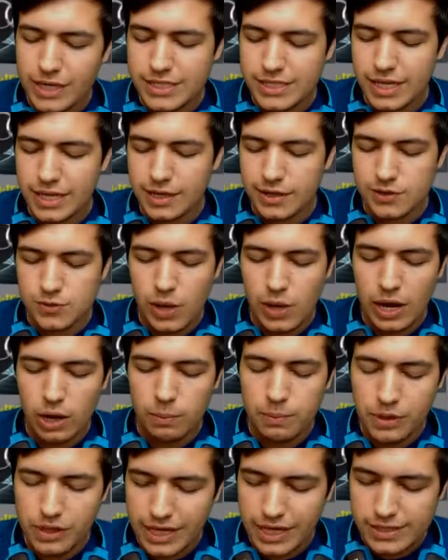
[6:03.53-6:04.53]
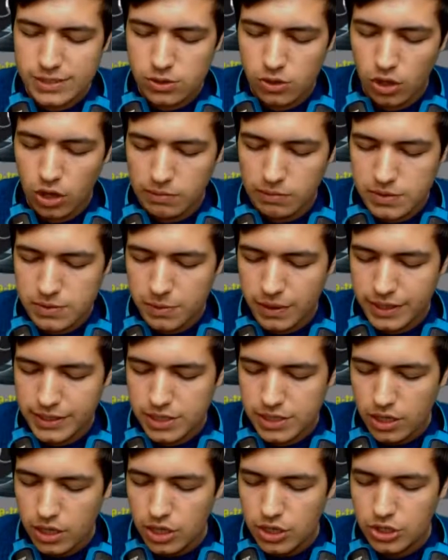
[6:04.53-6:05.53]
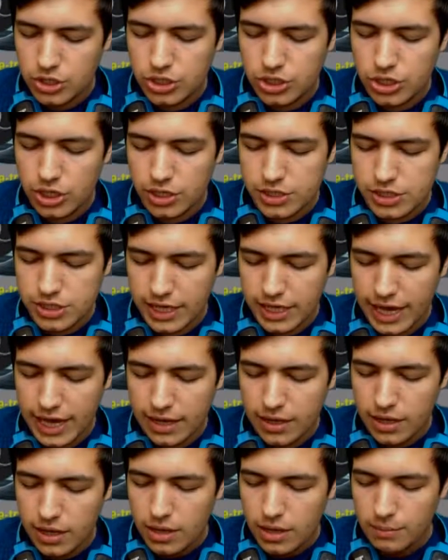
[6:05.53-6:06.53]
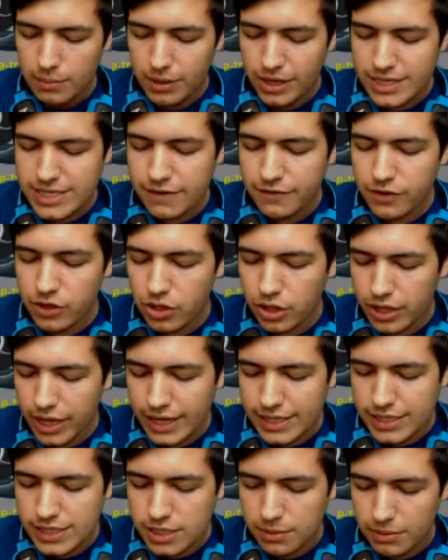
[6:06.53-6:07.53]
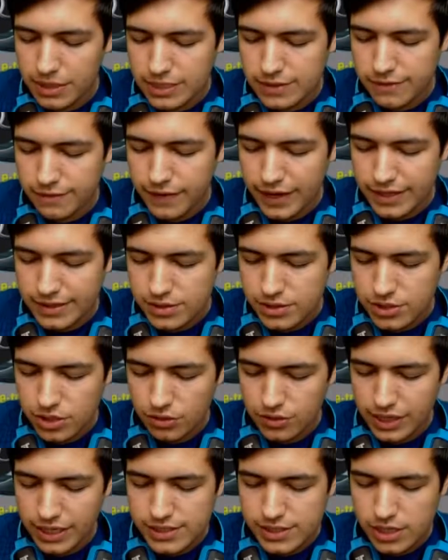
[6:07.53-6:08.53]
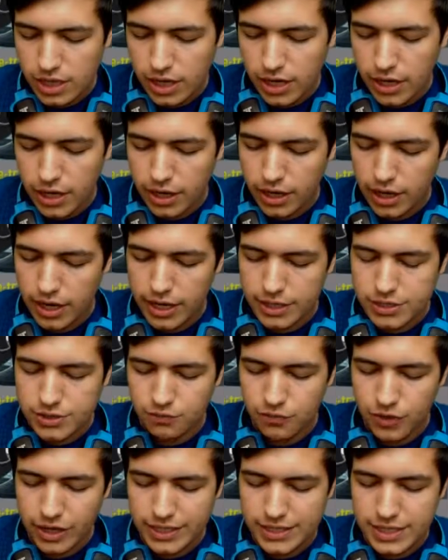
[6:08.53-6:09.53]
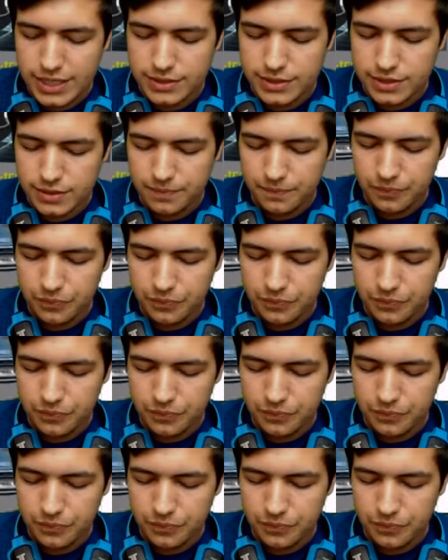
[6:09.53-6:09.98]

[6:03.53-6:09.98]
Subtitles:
racing as well, but that's not optimized just yet. But let's have a look at some of these events. So these are some races.